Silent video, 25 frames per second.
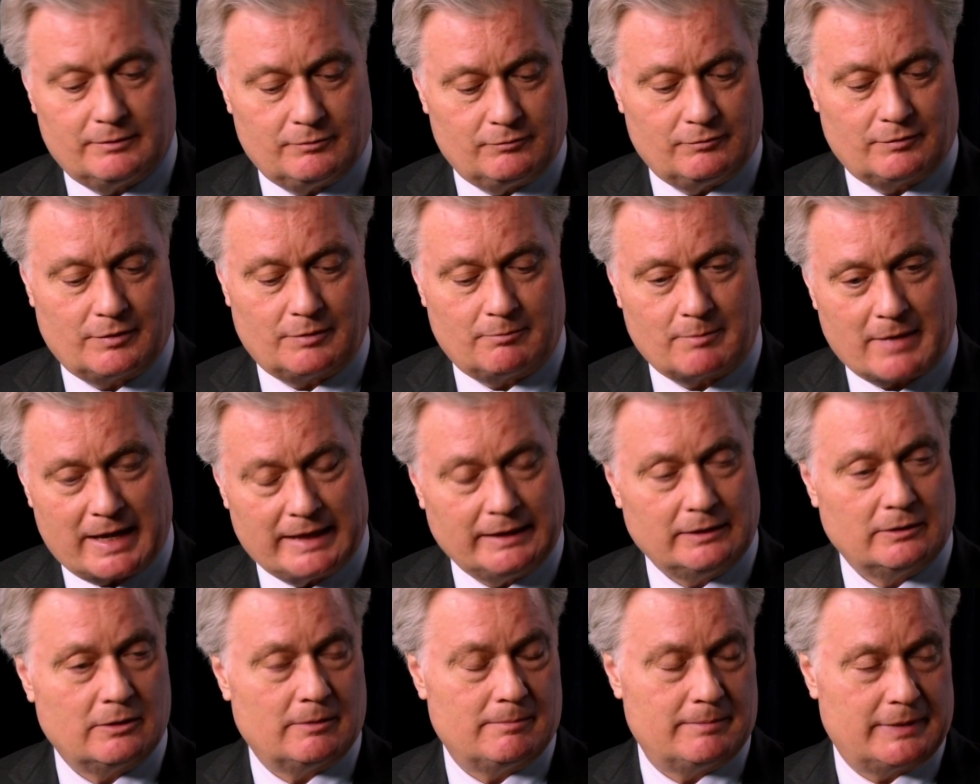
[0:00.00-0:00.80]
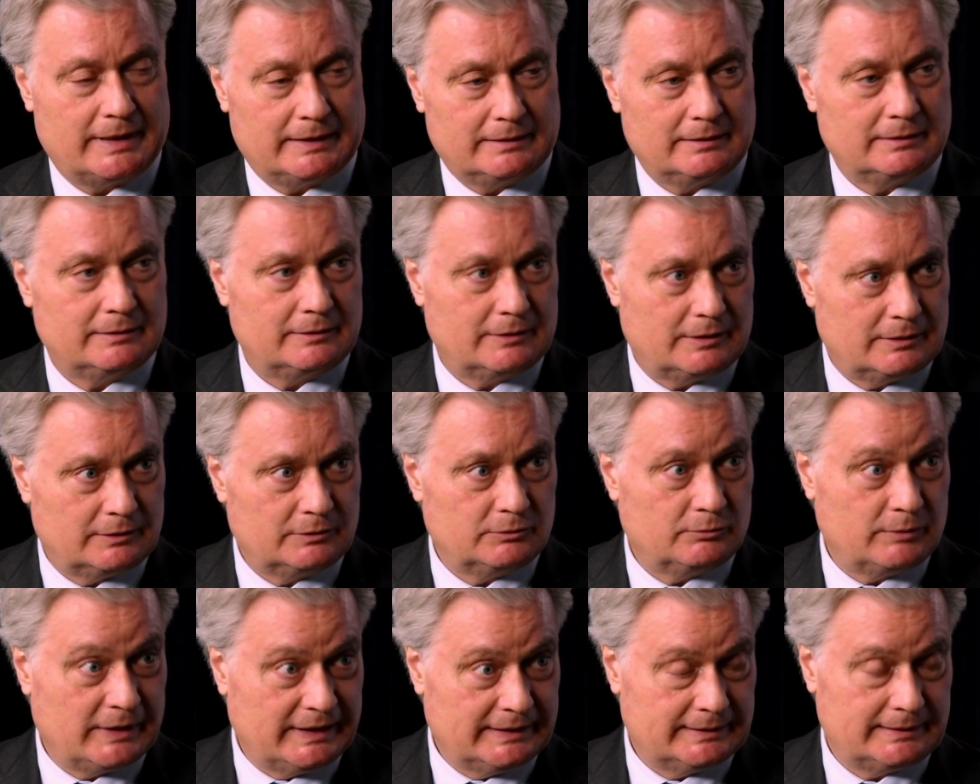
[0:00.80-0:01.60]
main competitor,
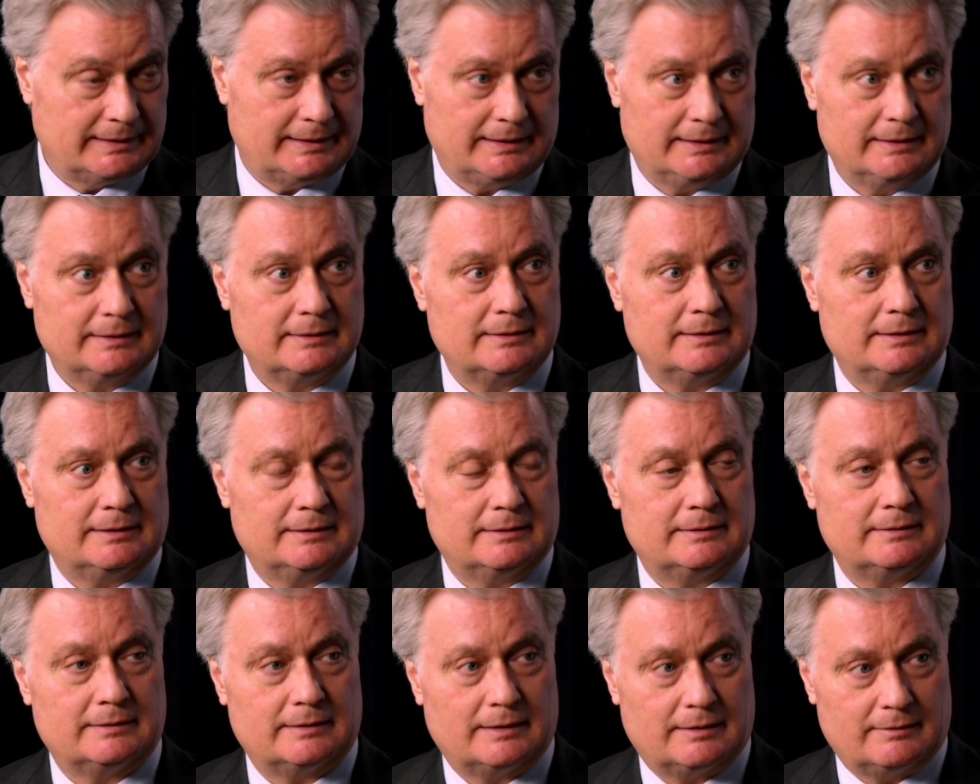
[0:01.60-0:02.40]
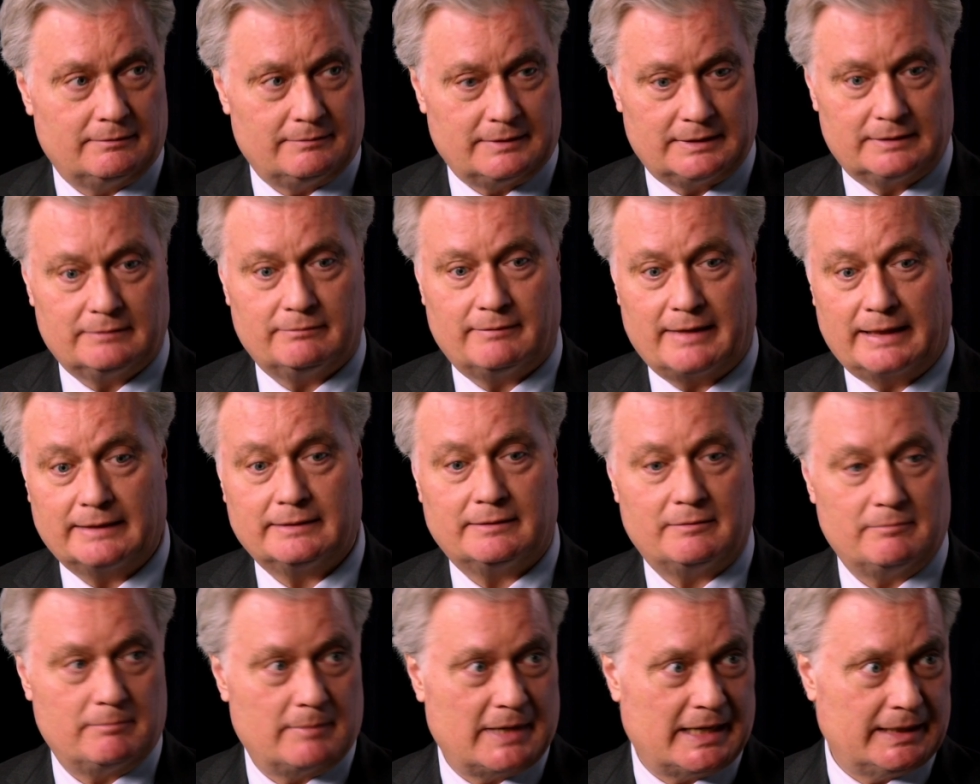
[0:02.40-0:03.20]
as we see it, is this
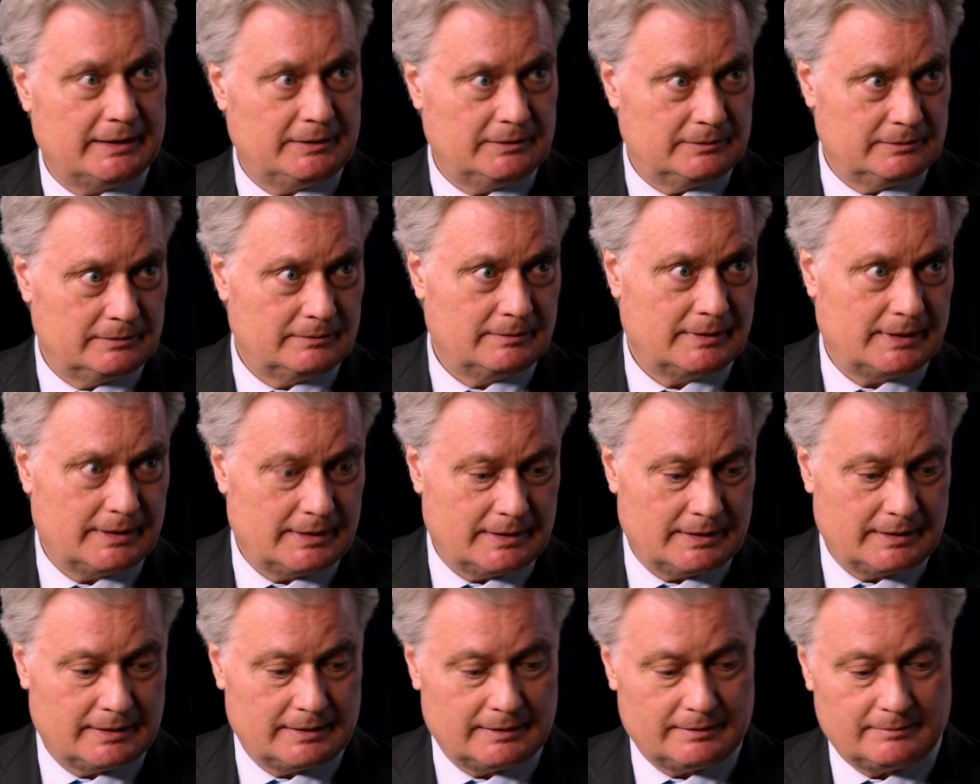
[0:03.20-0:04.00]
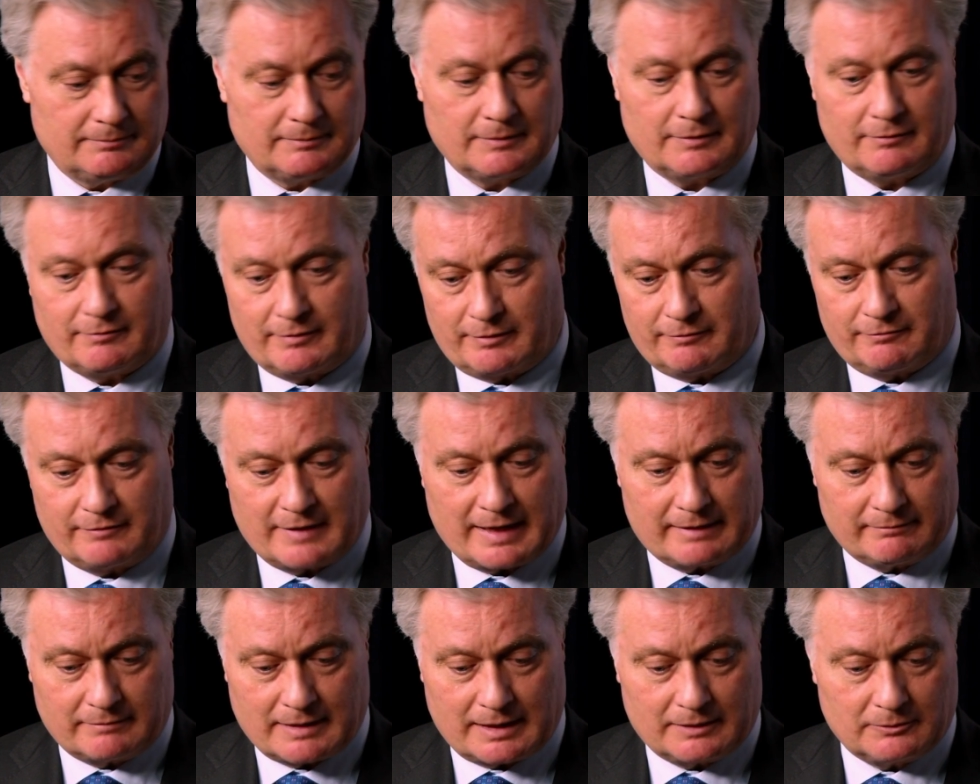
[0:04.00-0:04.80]
VectivBio, the
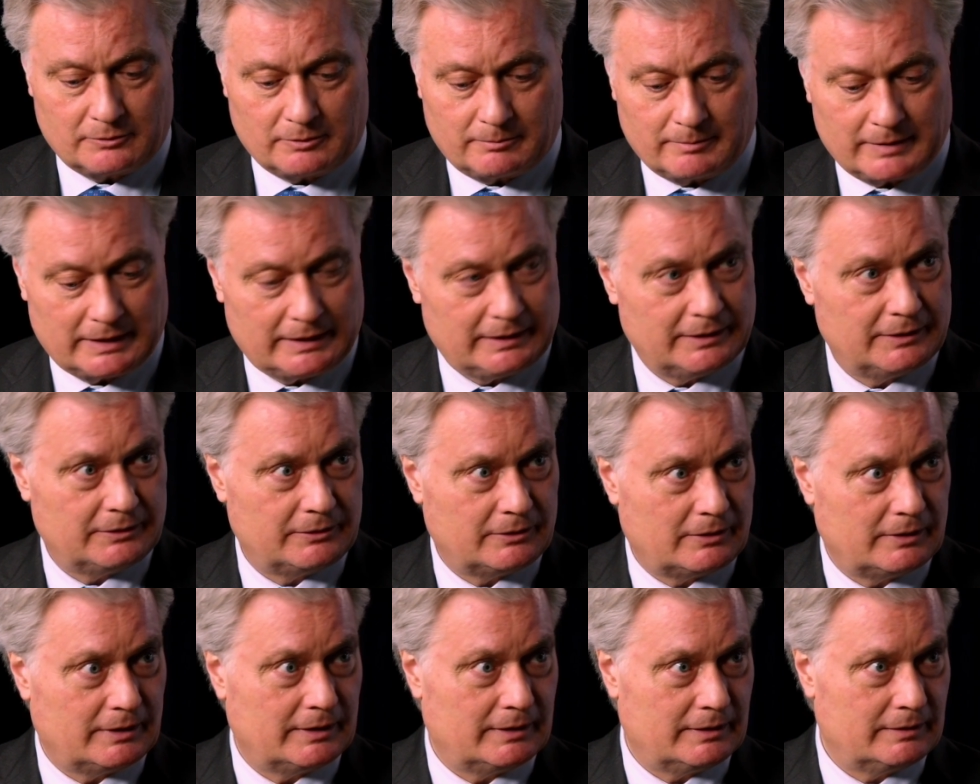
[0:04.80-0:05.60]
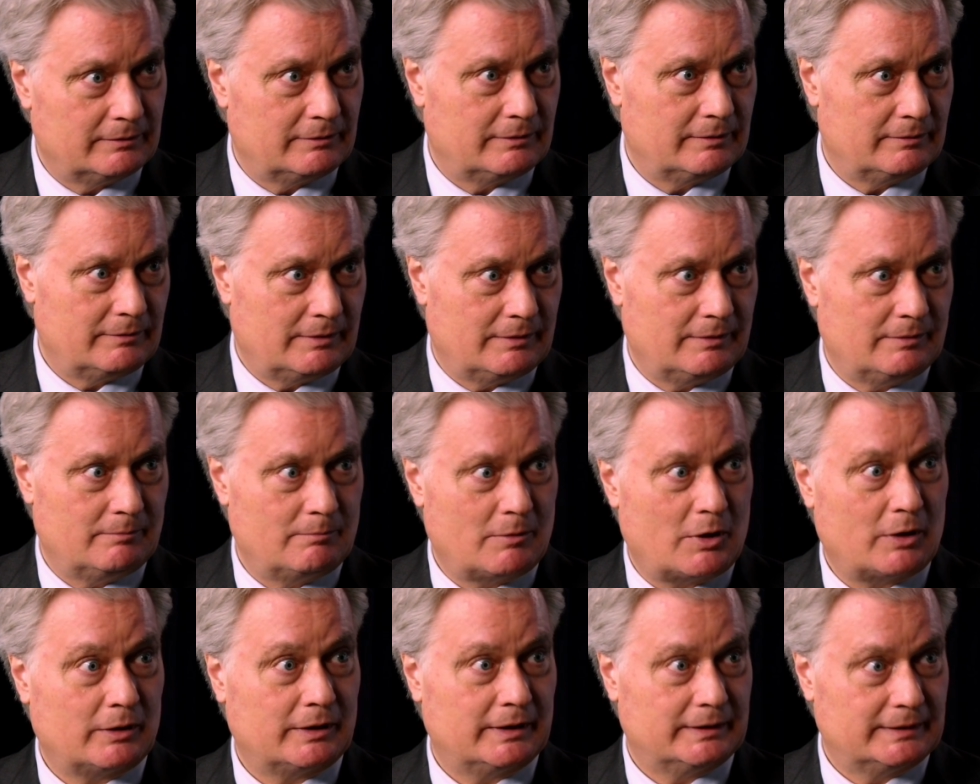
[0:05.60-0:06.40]
$500 million
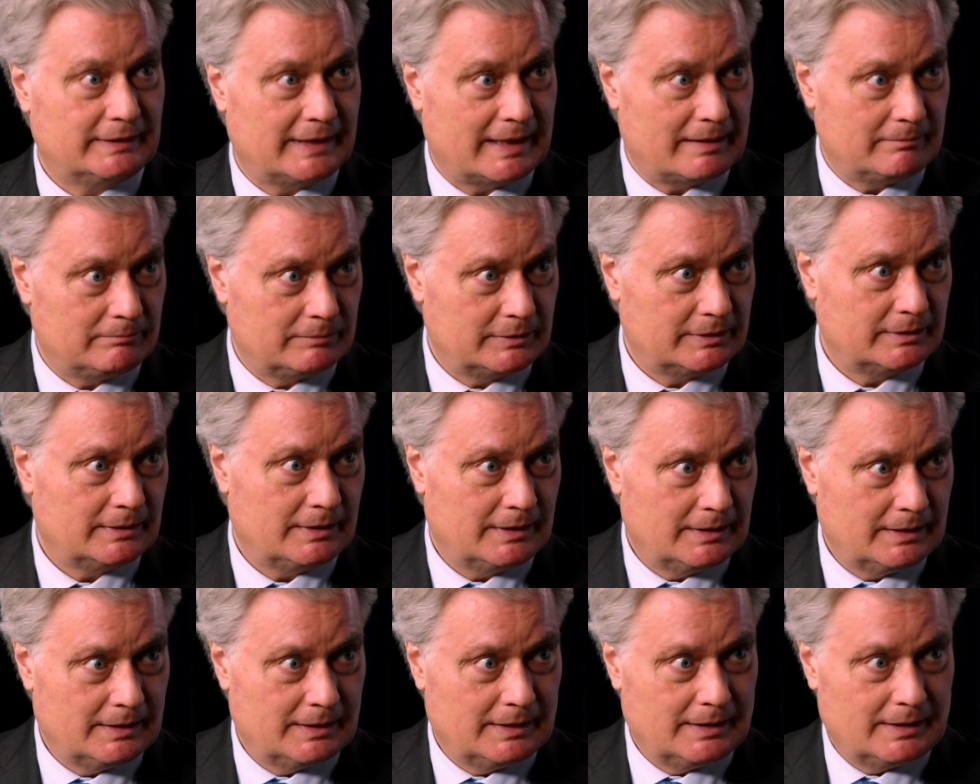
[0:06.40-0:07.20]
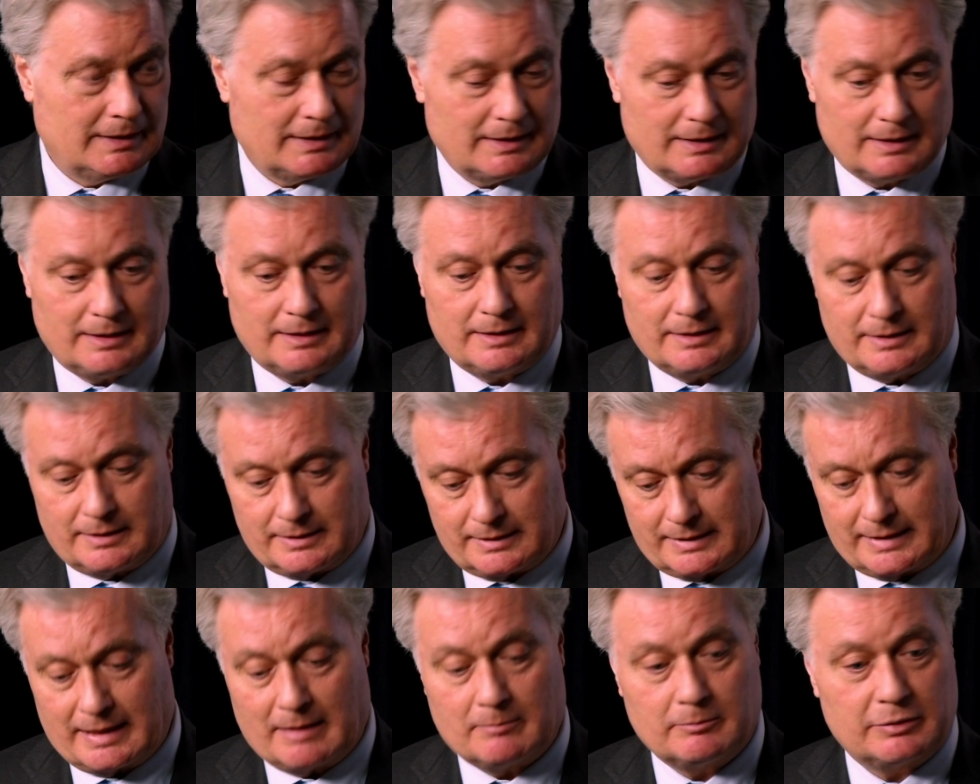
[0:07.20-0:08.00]
market cap
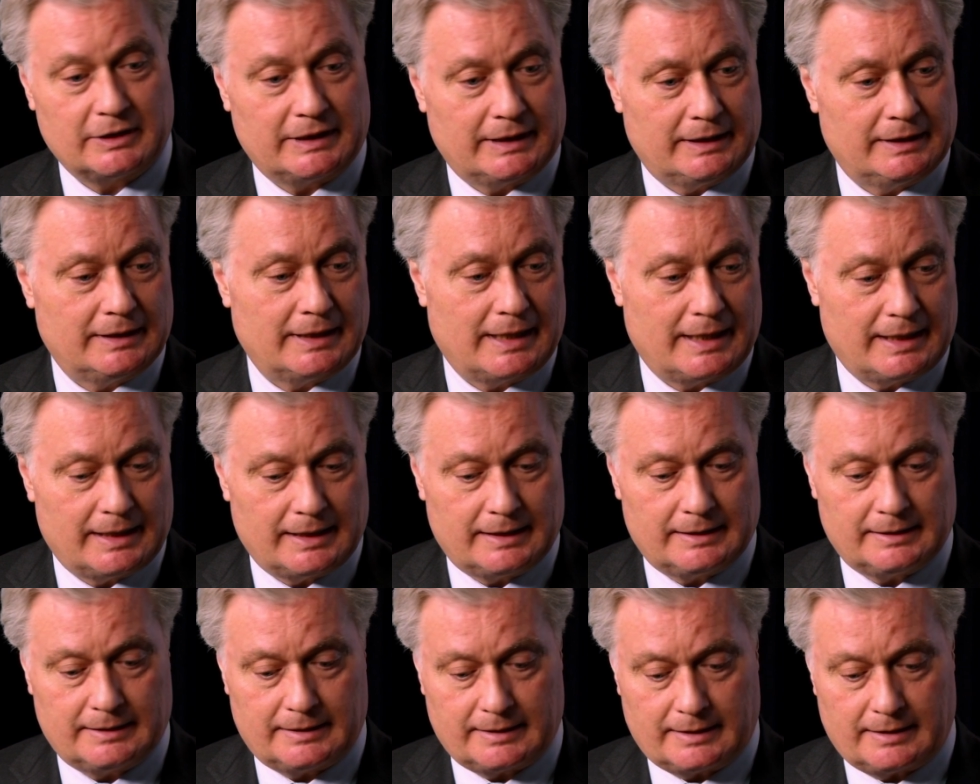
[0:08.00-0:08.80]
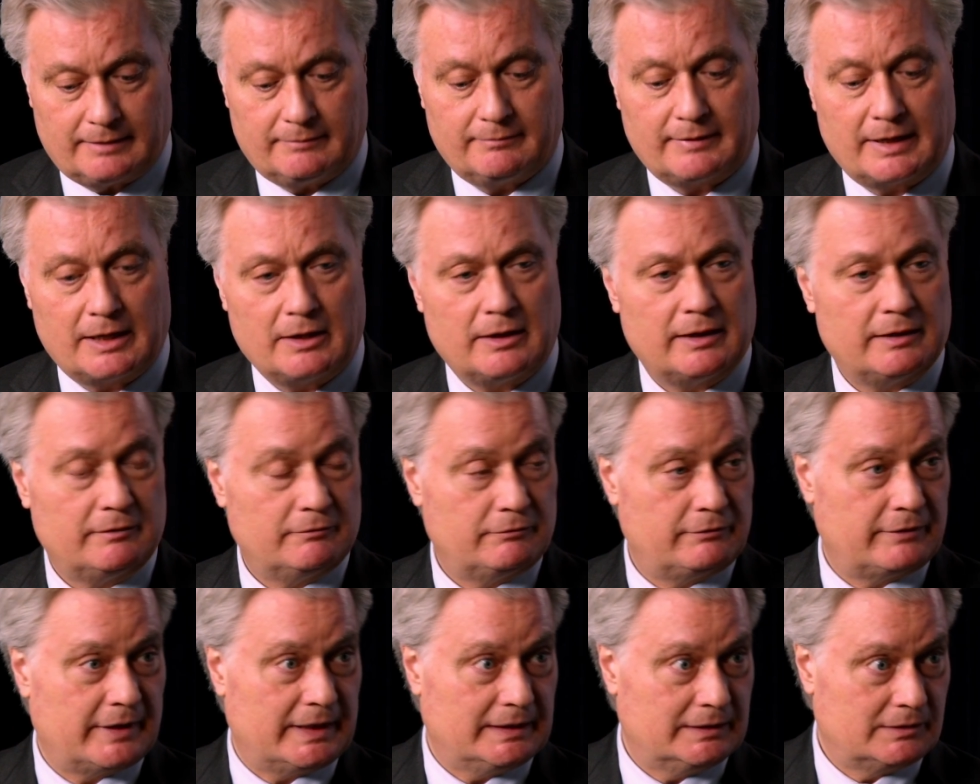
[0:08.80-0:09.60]
company. And they are
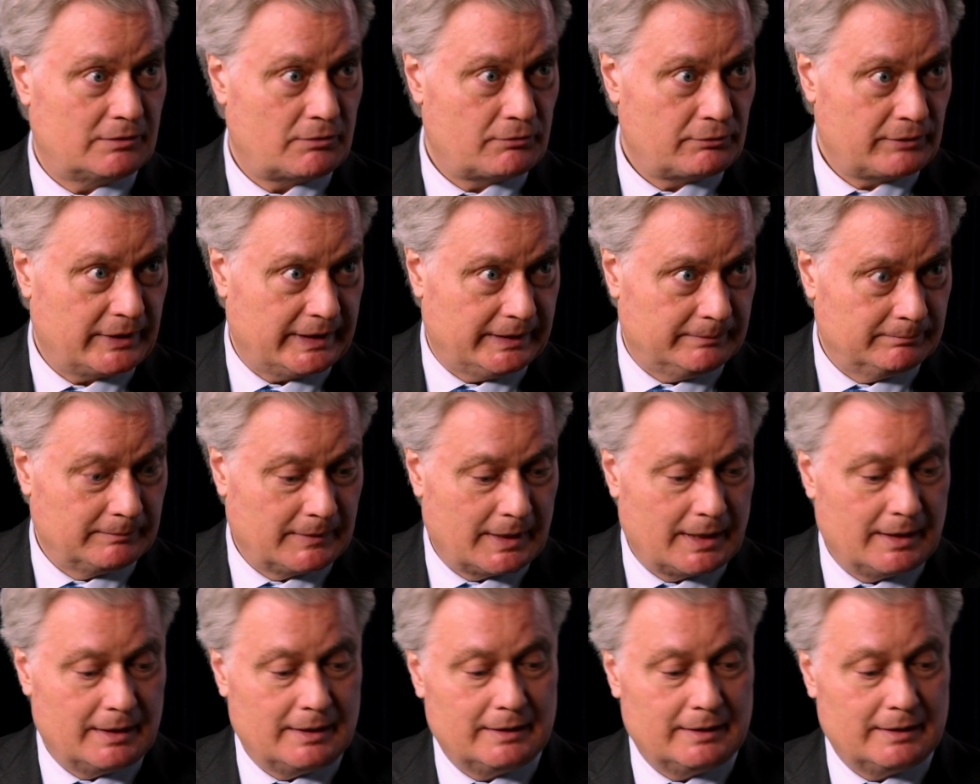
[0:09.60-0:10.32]
in phase 3.